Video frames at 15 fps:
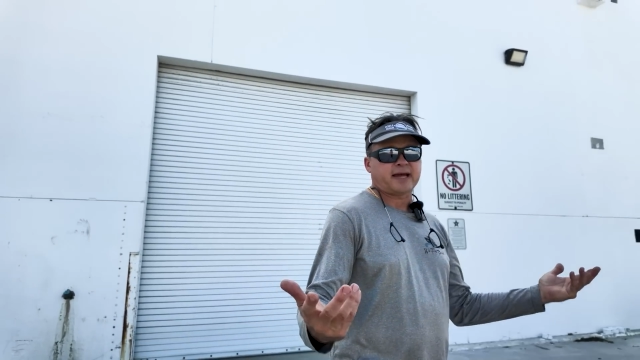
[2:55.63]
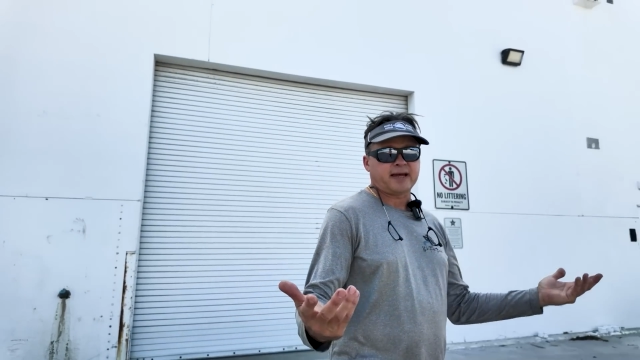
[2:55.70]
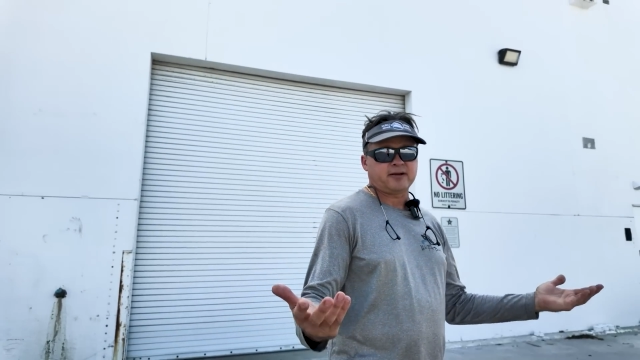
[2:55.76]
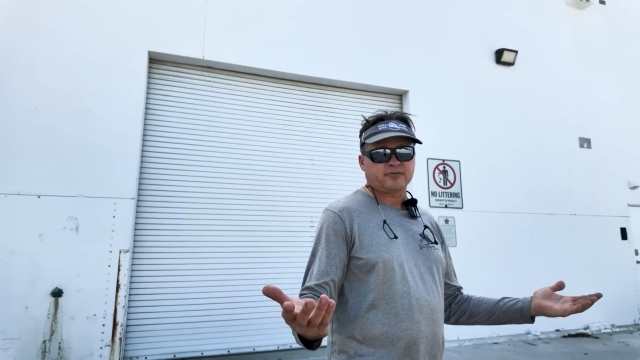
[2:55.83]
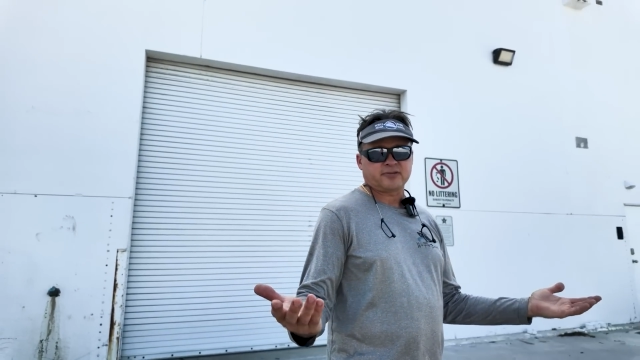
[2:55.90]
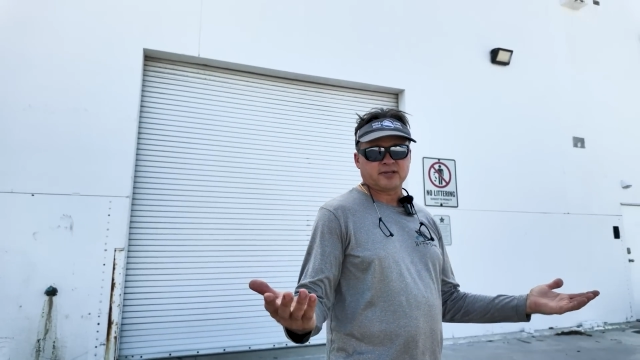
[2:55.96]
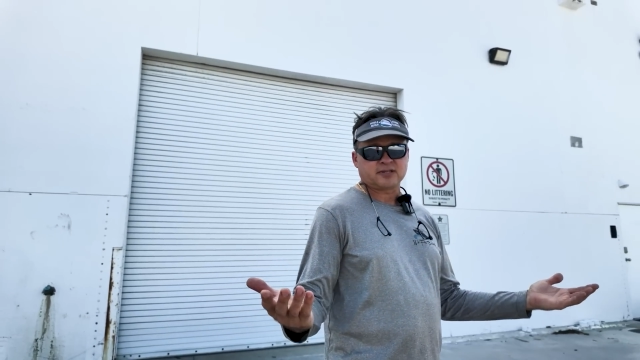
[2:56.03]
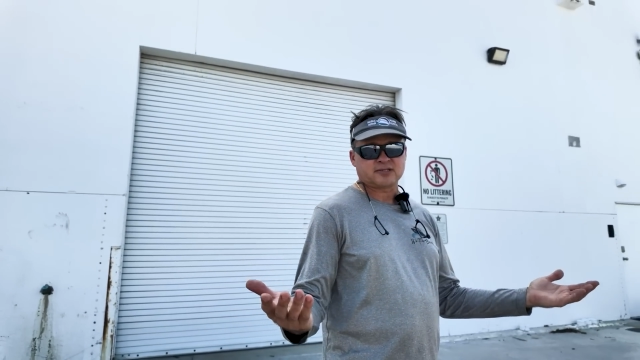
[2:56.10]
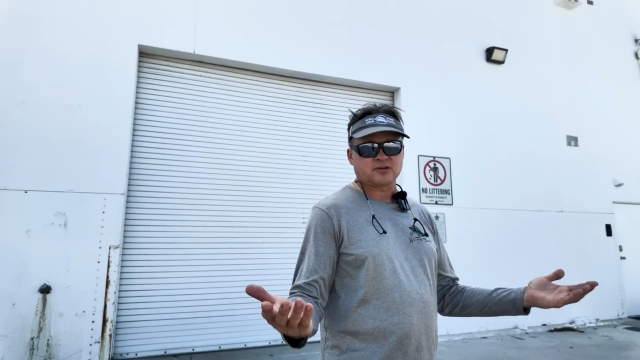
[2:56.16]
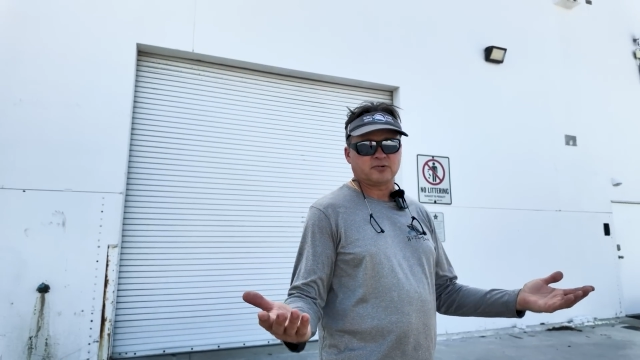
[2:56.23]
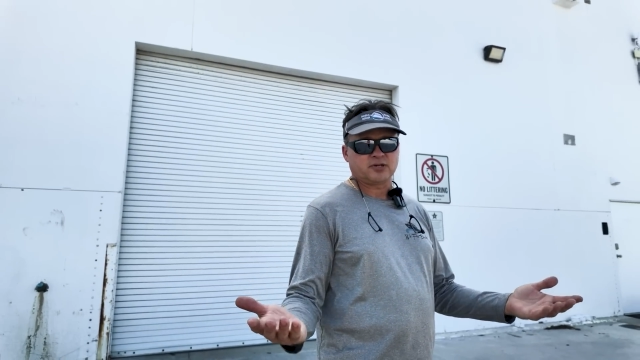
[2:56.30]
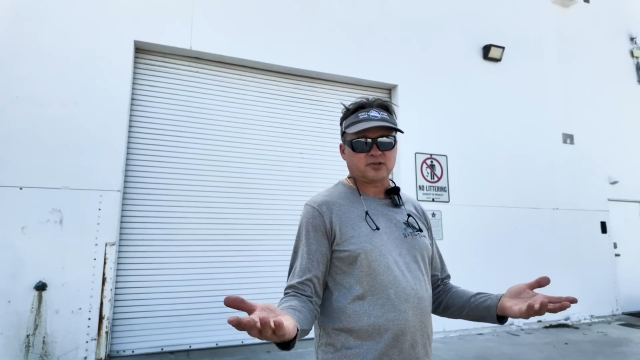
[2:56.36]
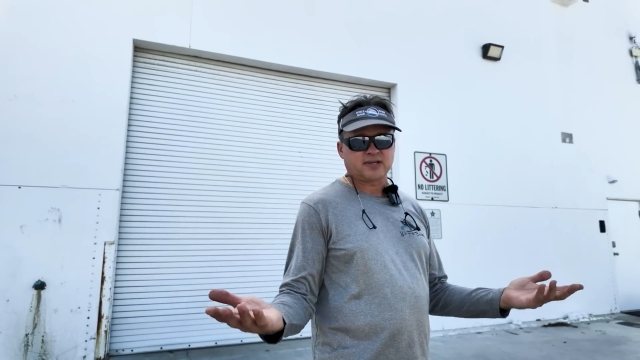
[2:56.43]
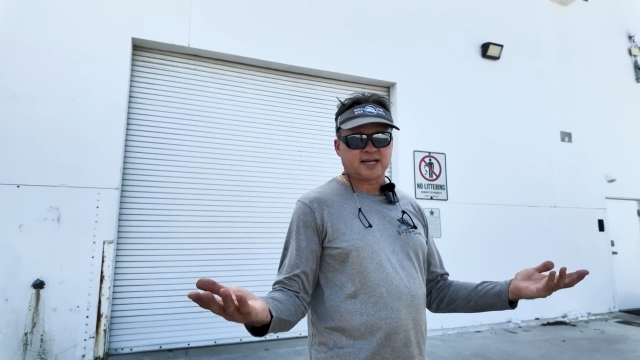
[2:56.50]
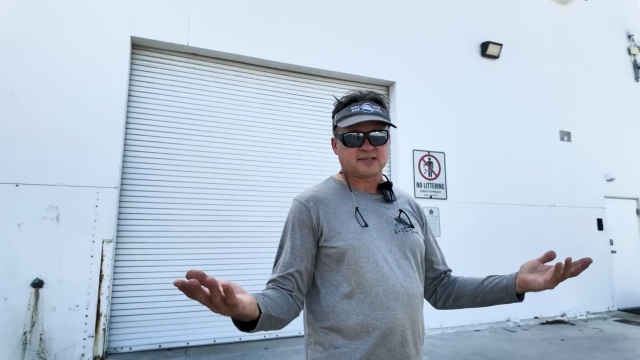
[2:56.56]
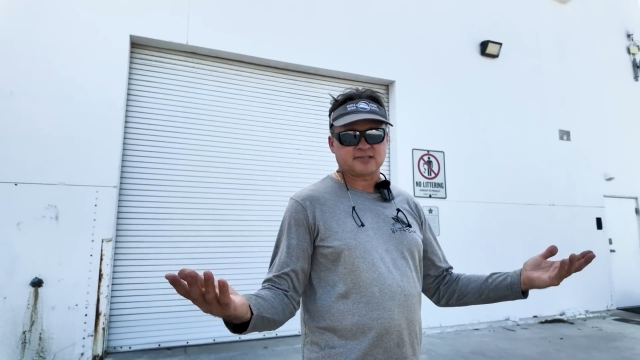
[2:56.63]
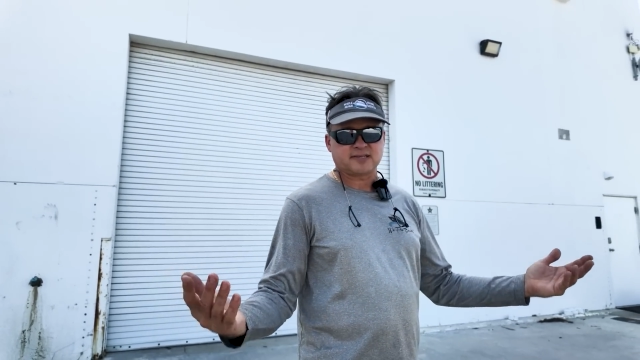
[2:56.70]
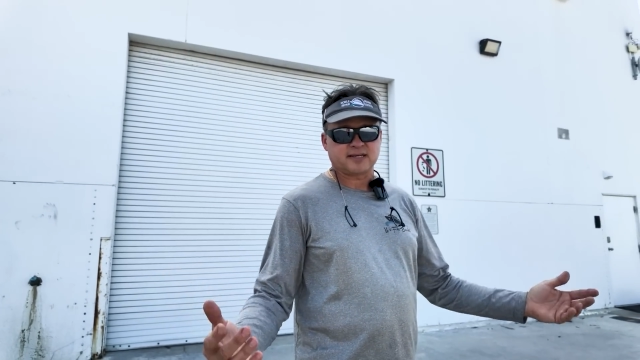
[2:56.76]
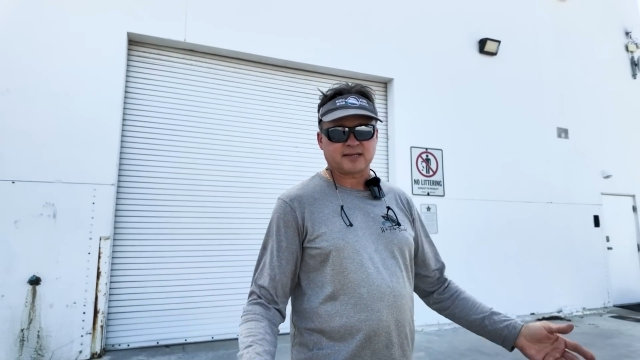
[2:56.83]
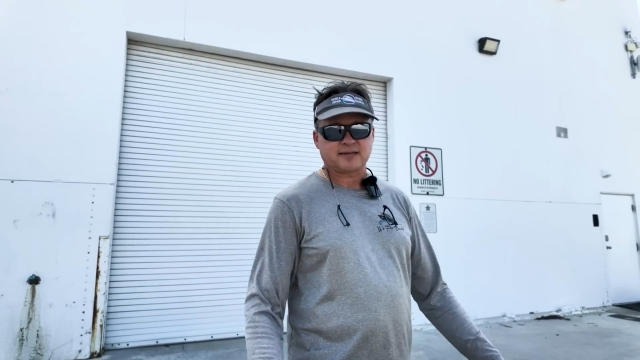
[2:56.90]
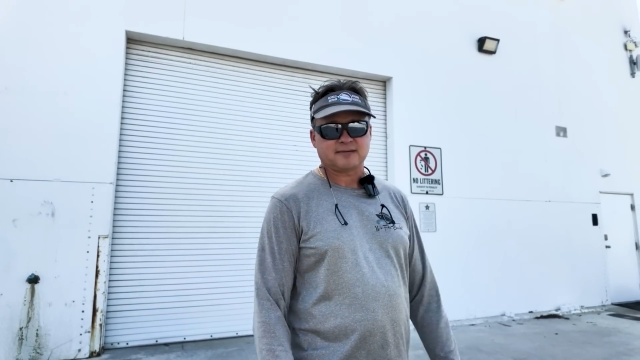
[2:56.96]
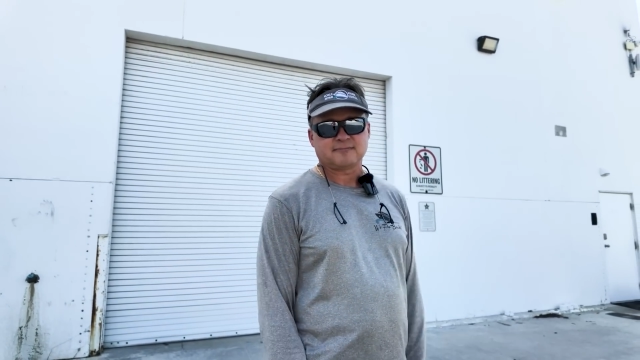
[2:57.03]
I don't think so. What do you guys
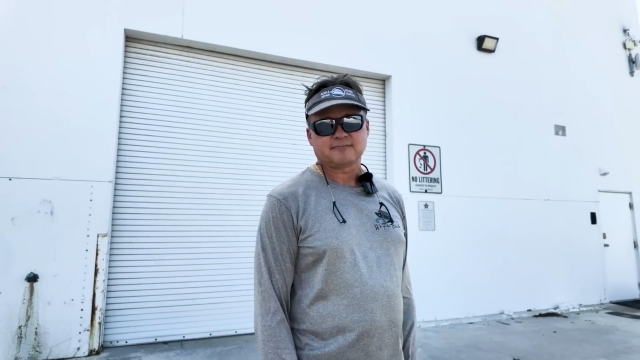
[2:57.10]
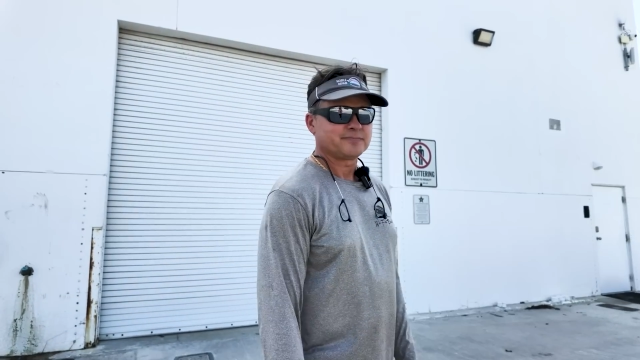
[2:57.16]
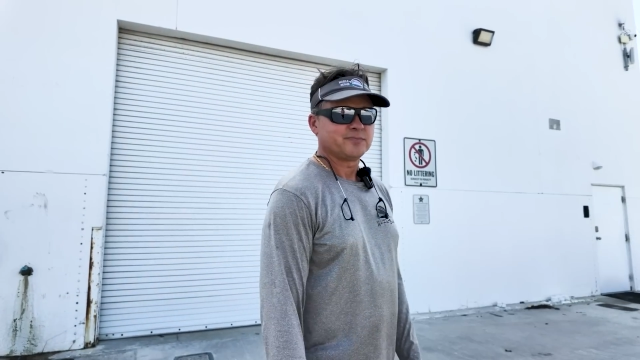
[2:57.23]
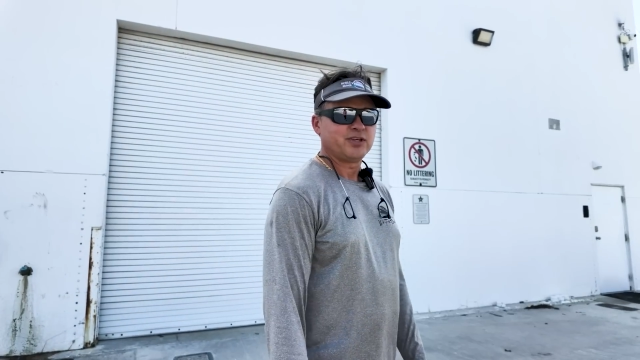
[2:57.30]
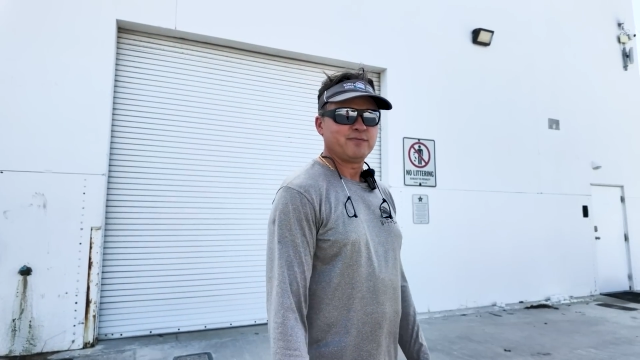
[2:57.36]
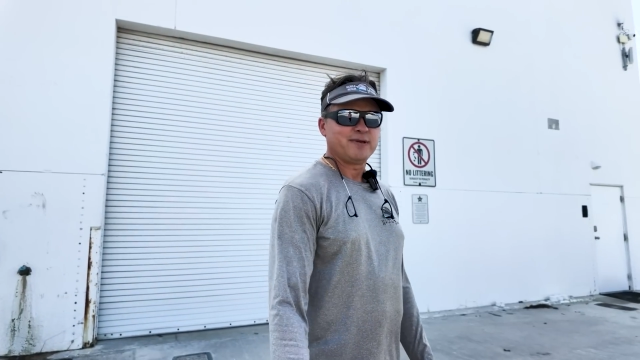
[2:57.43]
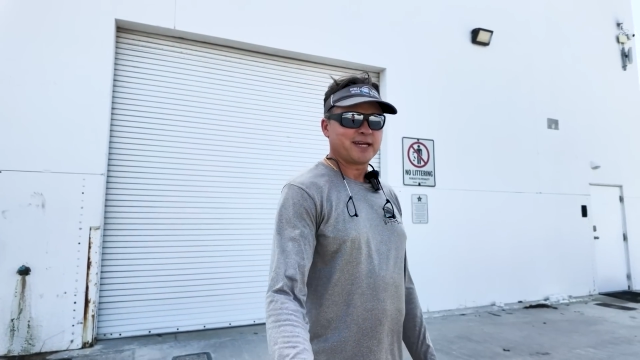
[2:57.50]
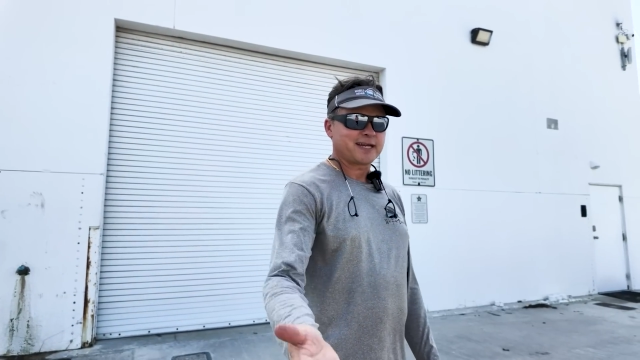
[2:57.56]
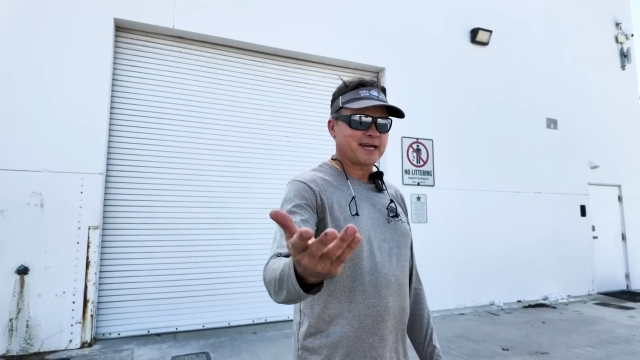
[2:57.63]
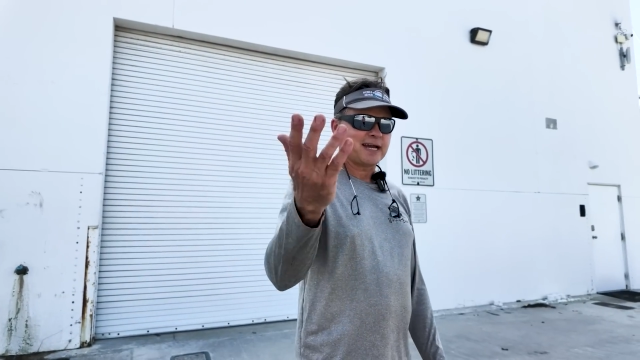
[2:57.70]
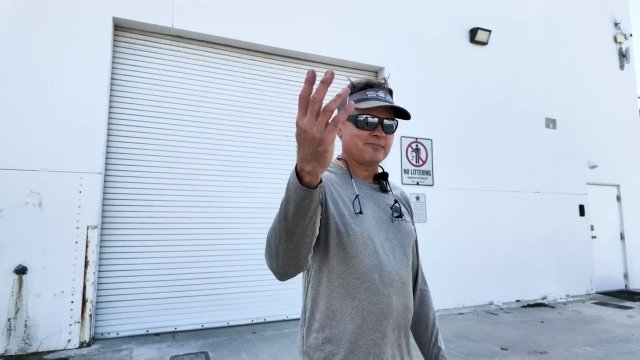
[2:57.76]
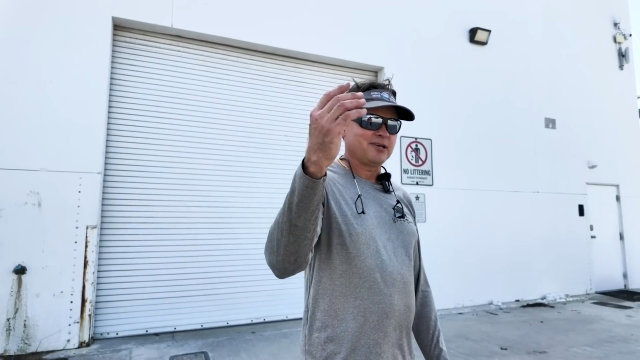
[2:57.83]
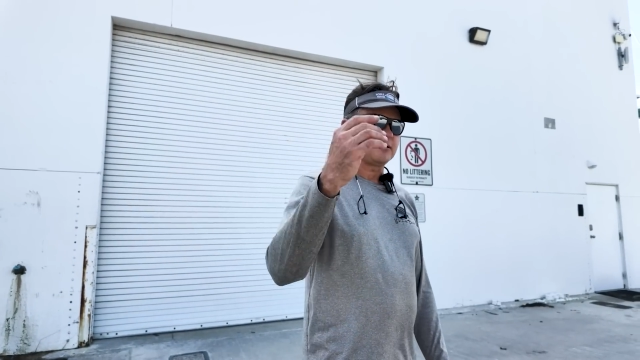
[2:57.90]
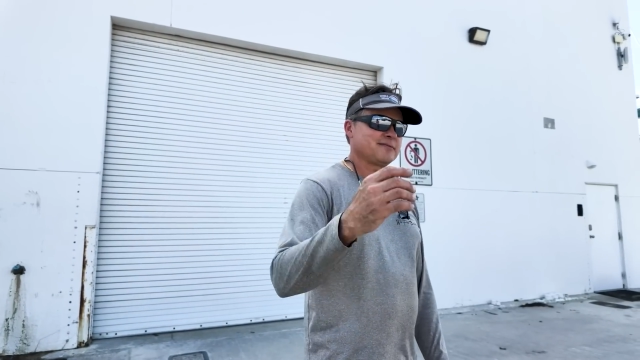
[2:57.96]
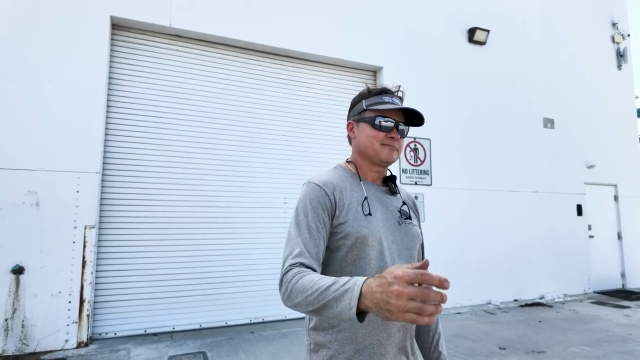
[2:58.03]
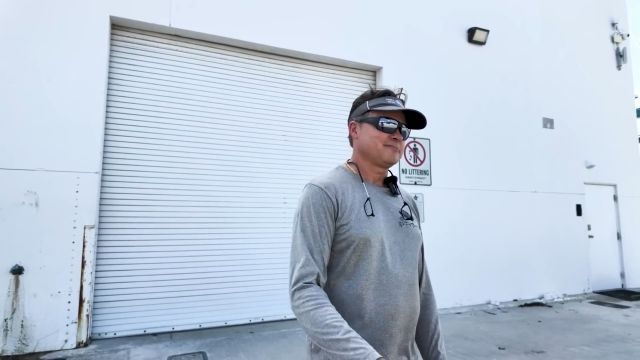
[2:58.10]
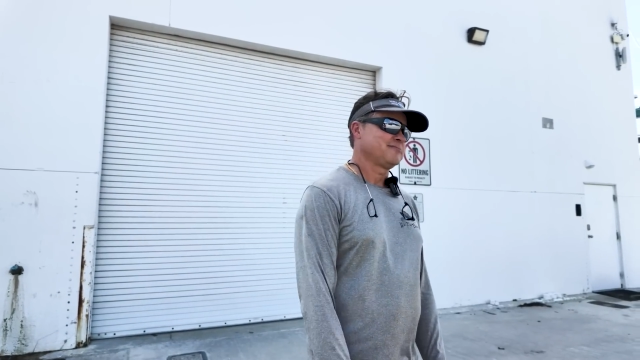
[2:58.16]
think? Leave me a comment.